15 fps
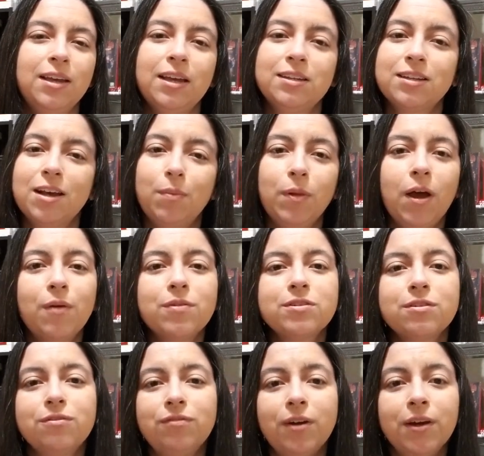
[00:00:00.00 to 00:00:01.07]
It's a couple hours
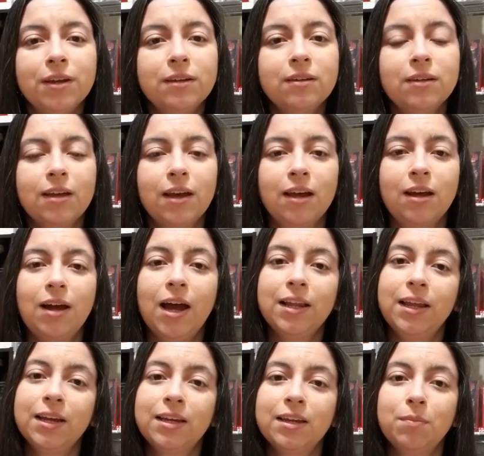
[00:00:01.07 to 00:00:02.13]
of fun. Uh, I
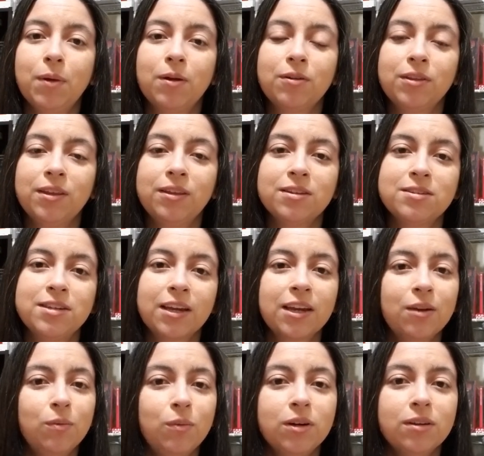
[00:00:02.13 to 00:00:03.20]
like it better than the
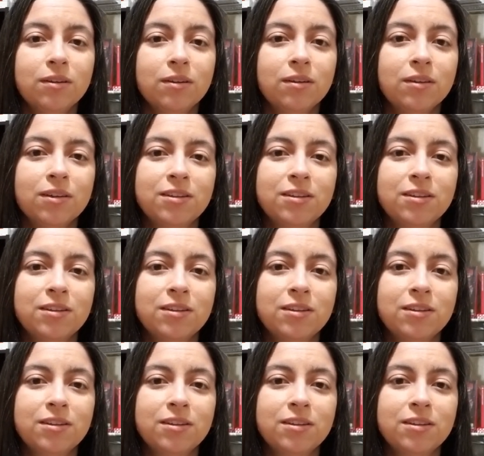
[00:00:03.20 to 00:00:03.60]
second one.